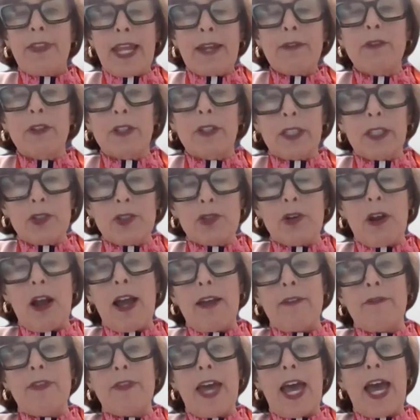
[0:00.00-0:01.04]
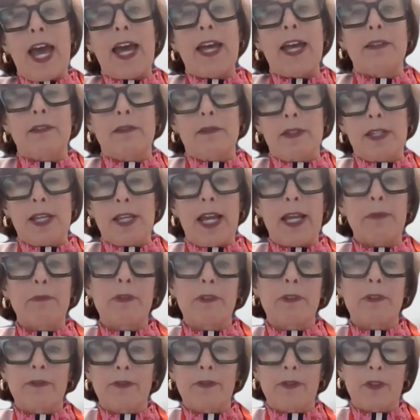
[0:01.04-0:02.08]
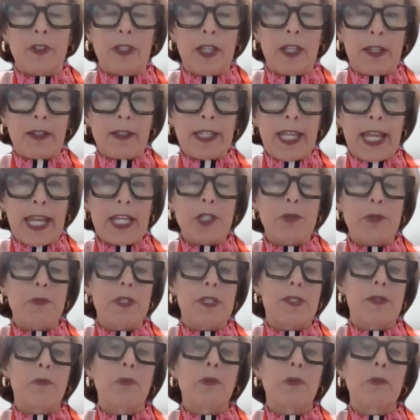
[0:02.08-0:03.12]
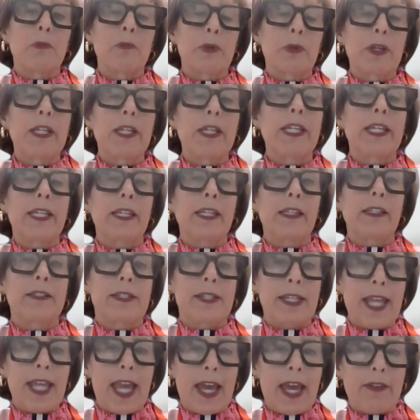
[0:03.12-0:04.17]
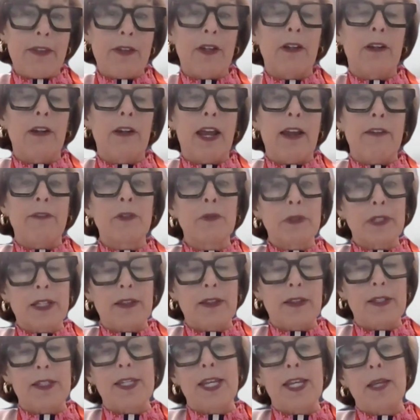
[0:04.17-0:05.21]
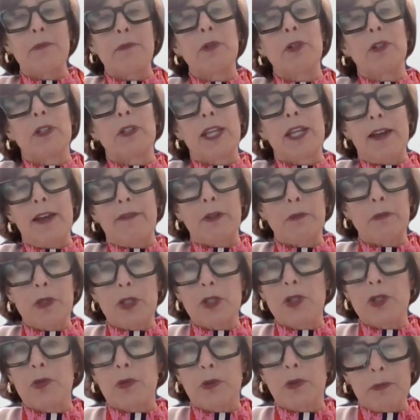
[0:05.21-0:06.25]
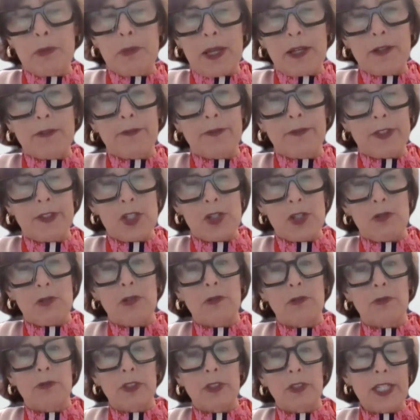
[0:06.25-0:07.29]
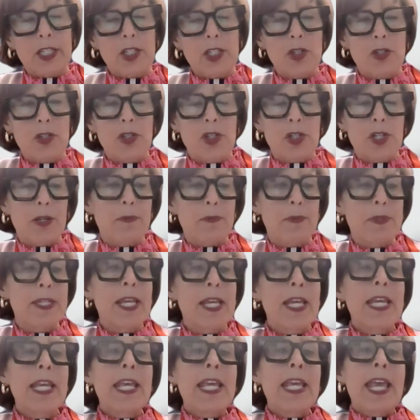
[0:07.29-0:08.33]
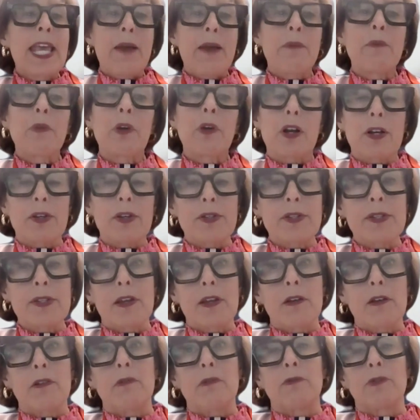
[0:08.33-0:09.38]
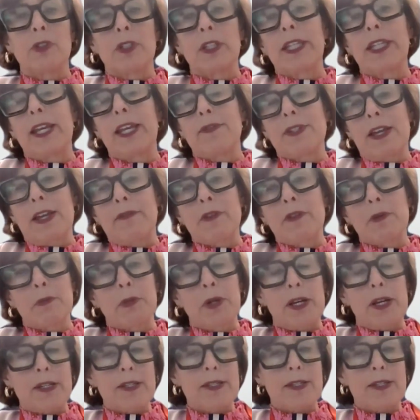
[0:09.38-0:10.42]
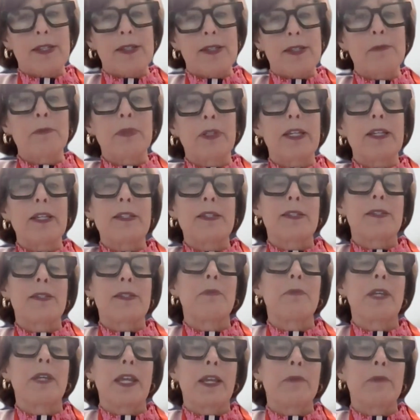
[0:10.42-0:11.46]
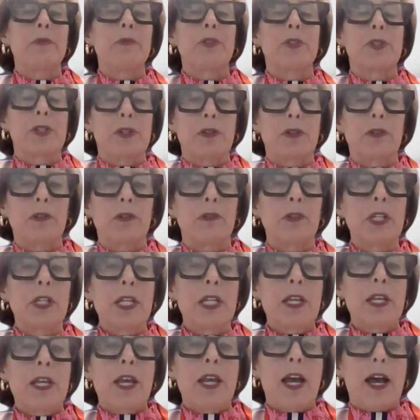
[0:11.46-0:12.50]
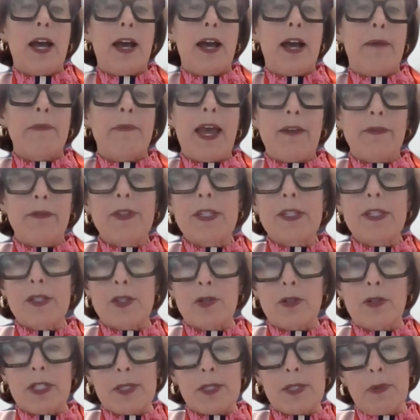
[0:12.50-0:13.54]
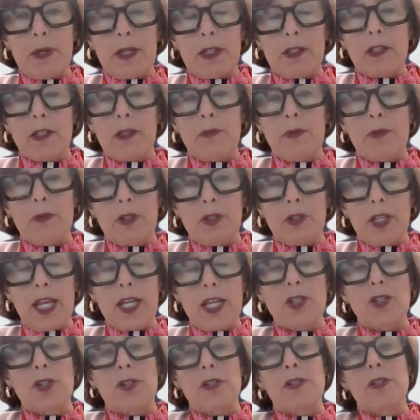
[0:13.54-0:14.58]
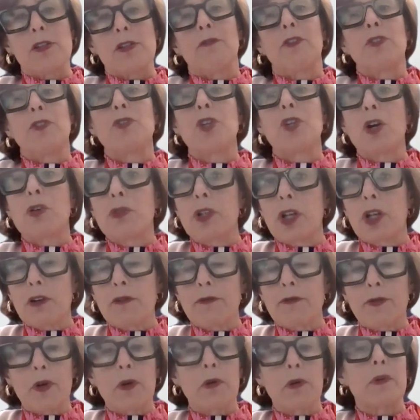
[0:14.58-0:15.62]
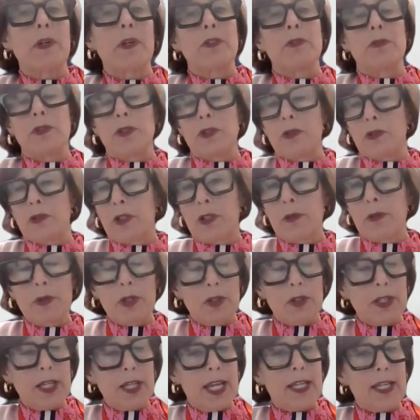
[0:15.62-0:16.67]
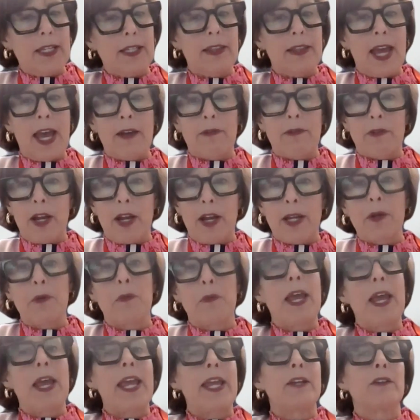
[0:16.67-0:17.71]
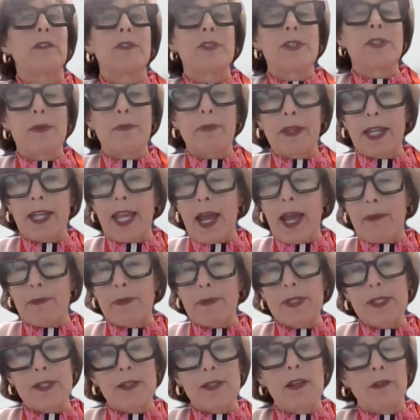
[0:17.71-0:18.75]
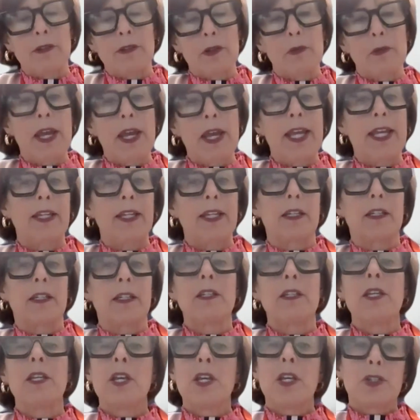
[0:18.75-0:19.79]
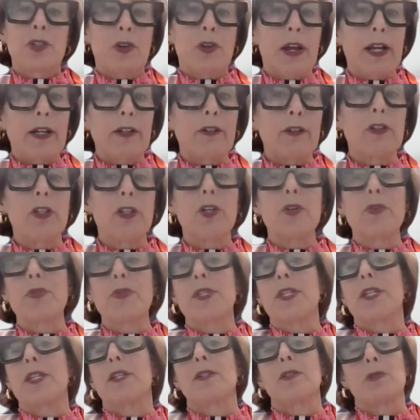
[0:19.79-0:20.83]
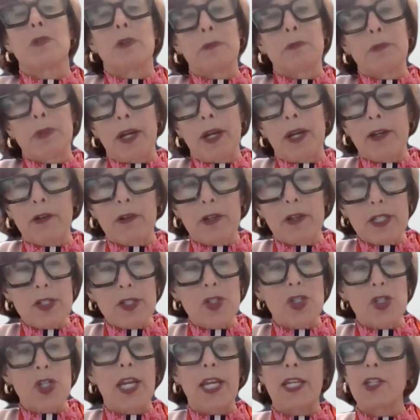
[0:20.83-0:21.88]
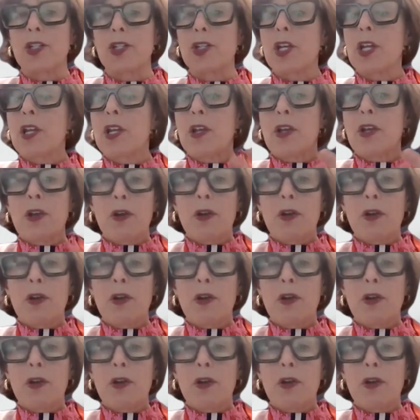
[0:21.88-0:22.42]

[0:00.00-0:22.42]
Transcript: they really drive that type of engagement. So we're bringing together everyone at the table and having mutual beneficial relationships. And we're also really have to have the process in place to be able to have this transparent communication. So if you don't go forward, you're communicating that right away, or if something happens along the way and a trial closes or priorities change,